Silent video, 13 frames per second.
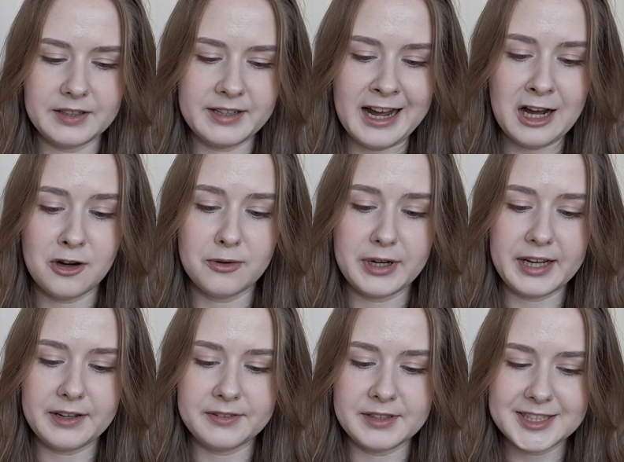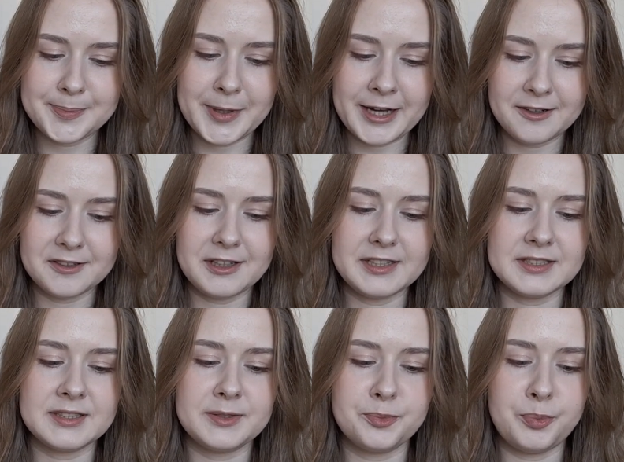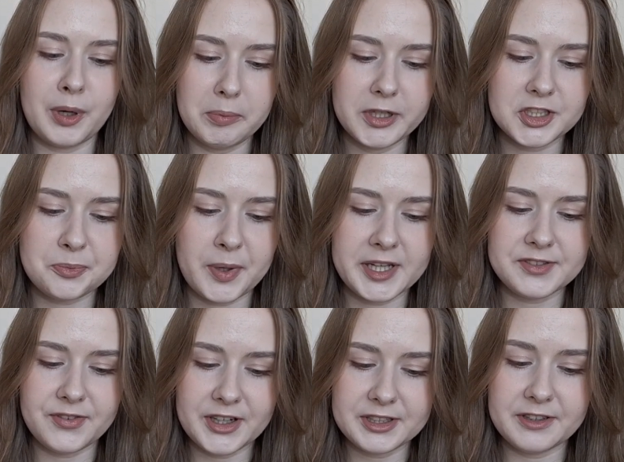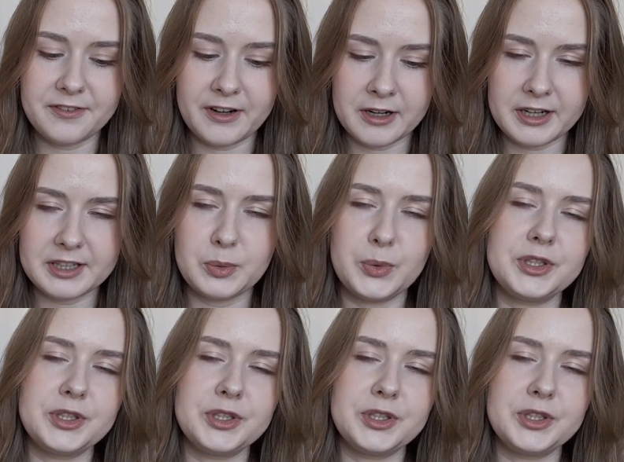Now, this pattern is published by Svartafaret,